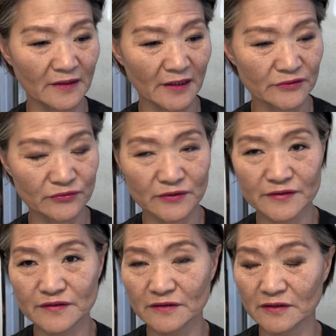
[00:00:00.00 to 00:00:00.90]
and do the
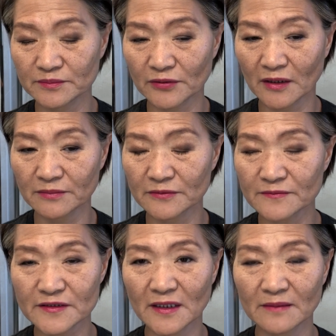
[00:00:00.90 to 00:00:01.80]
third
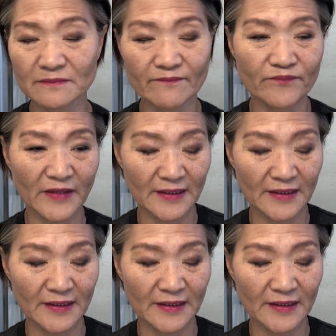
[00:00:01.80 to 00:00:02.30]
problem some,